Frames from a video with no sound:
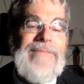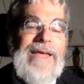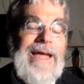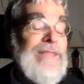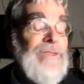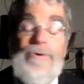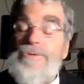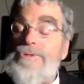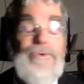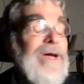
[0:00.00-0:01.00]
And
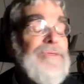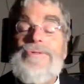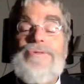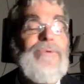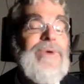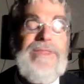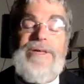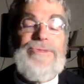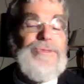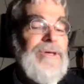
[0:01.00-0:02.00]
those crises are with
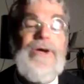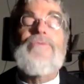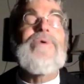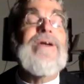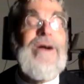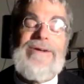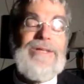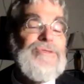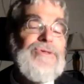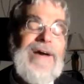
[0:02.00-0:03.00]
us
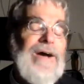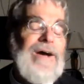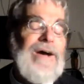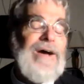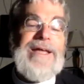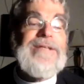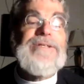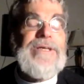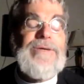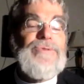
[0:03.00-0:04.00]
regardless of how that
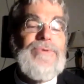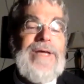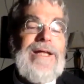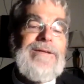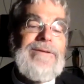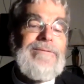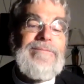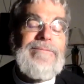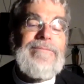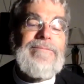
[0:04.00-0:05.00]
entity was created
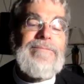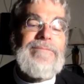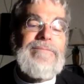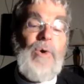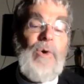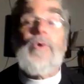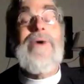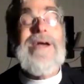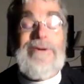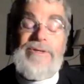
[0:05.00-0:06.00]
or
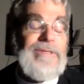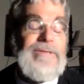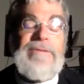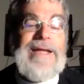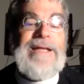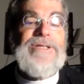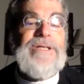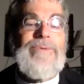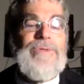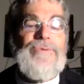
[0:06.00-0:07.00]
where that entity
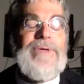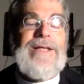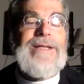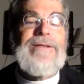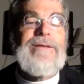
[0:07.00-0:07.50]
was created.